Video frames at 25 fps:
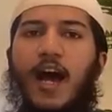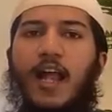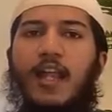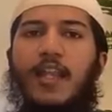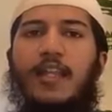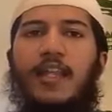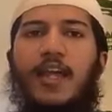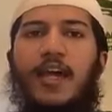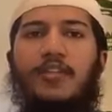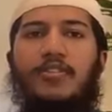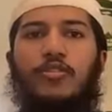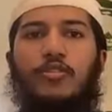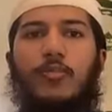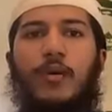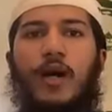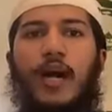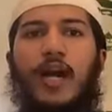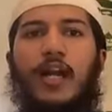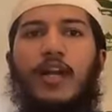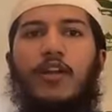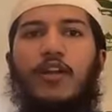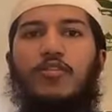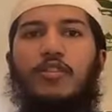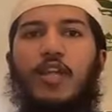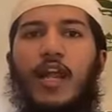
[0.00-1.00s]
Allah
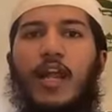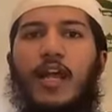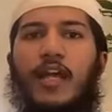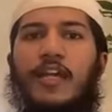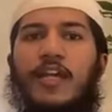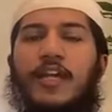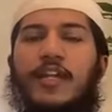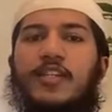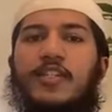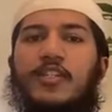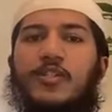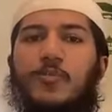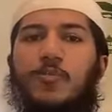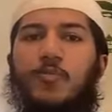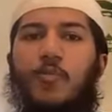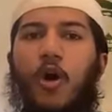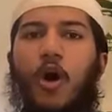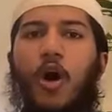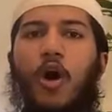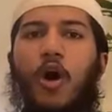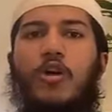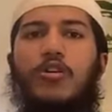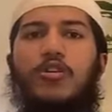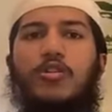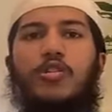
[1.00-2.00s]
subhanahu wa ta'ala, He
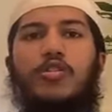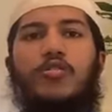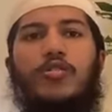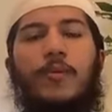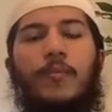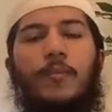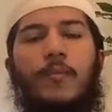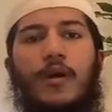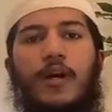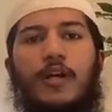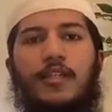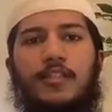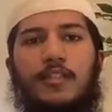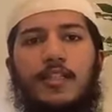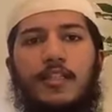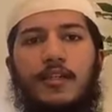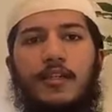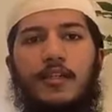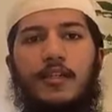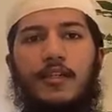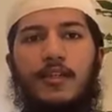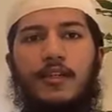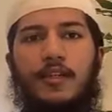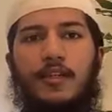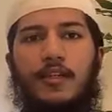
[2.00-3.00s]
responds to the person